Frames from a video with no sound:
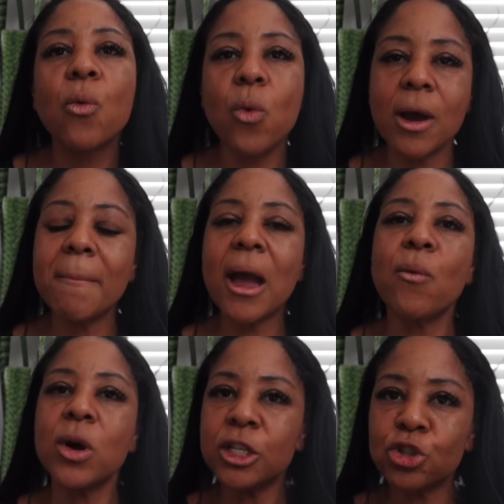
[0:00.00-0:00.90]
one
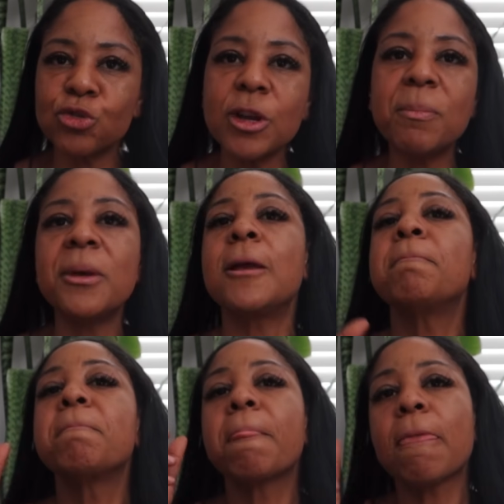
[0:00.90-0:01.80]
by one,
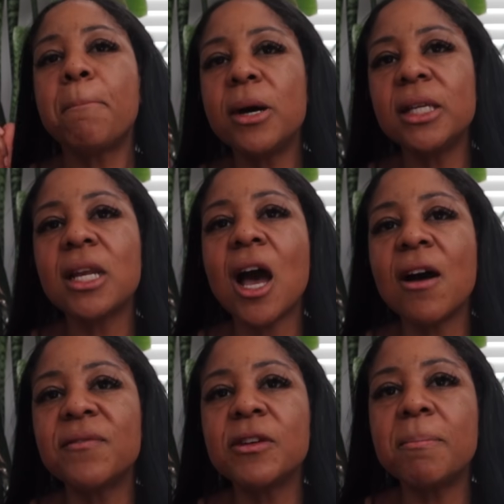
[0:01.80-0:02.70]
stripping, pulling
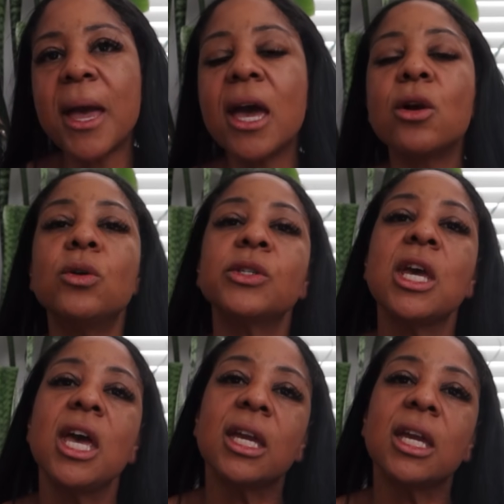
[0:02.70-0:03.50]
off the petals,